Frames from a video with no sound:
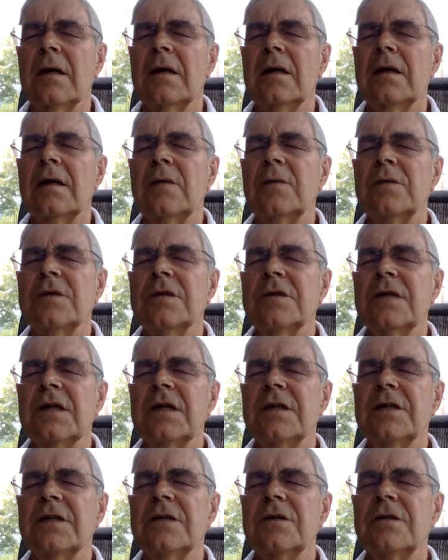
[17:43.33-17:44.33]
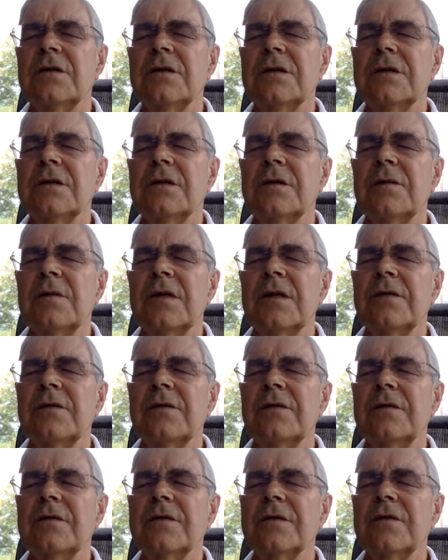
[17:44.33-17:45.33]
And then we just enter into the
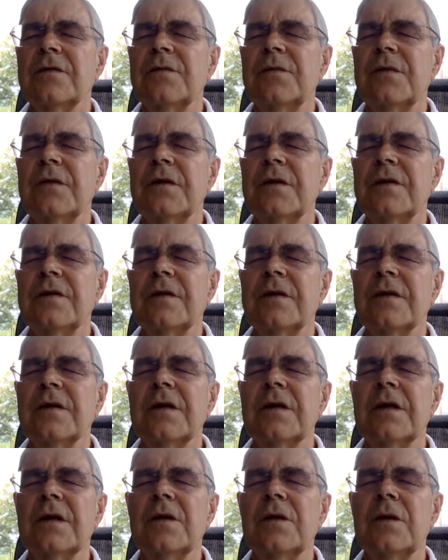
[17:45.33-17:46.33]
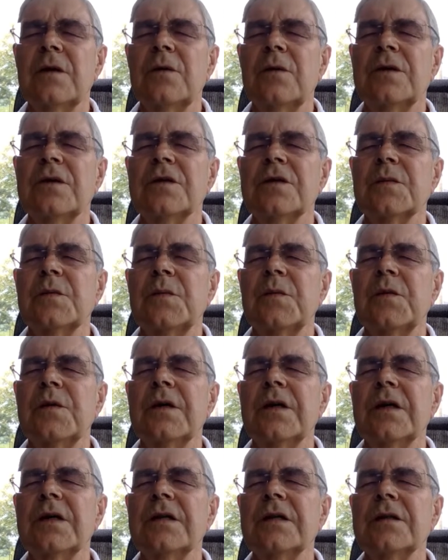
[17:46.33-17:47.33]
mindfulness of breathing, where we're just
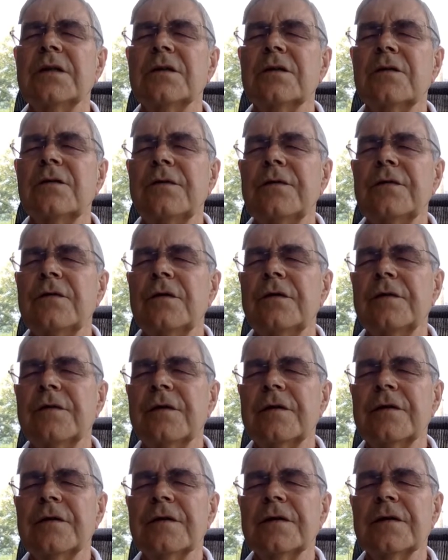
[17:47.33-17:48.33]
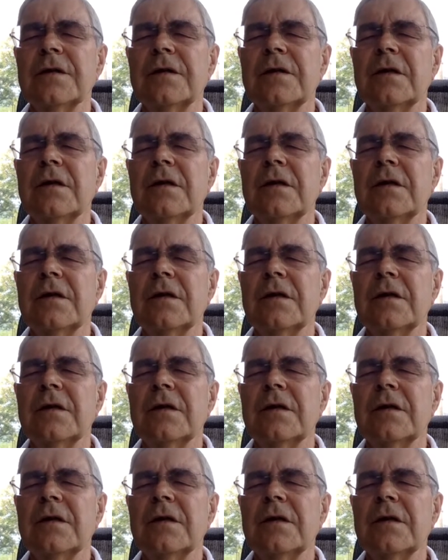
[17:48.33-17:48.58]
bringing to the forefront